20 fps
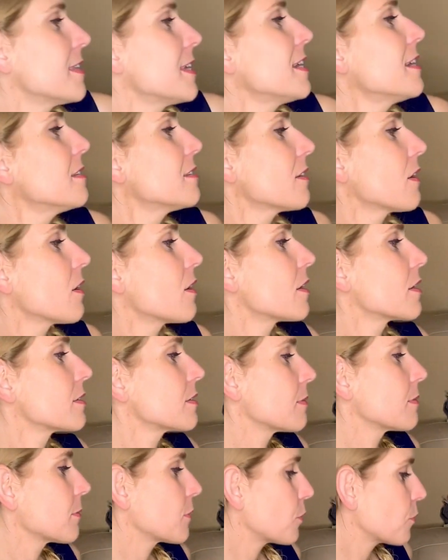These are
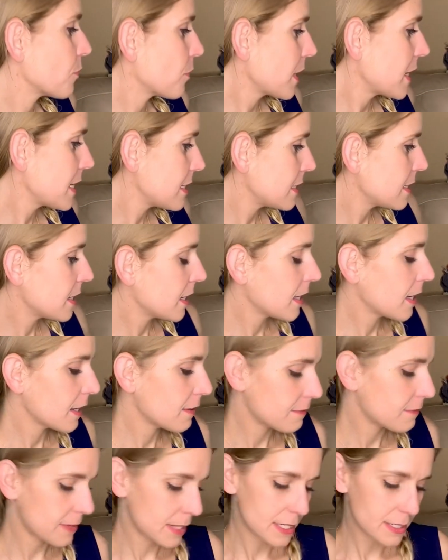some
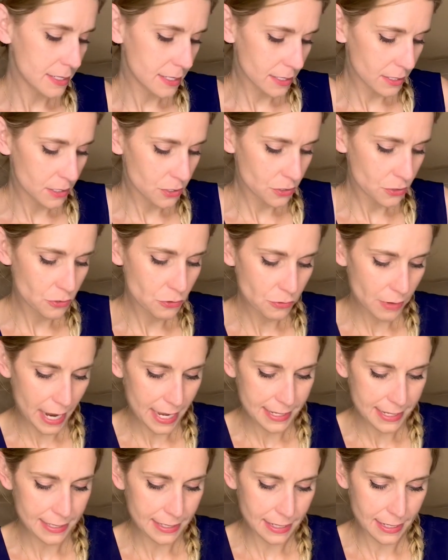crazy vintage
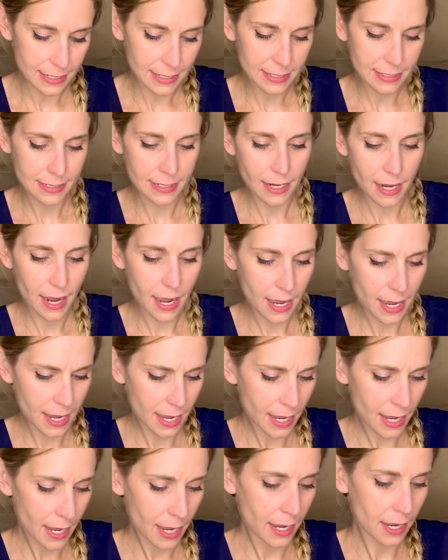dresses that
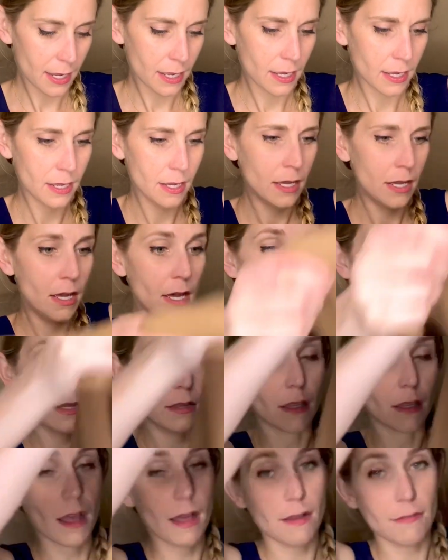I
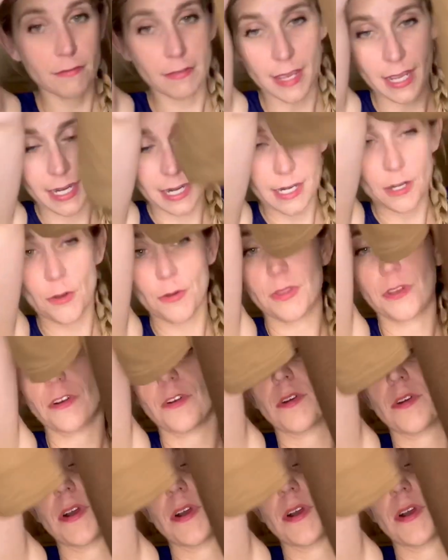love, and I know they're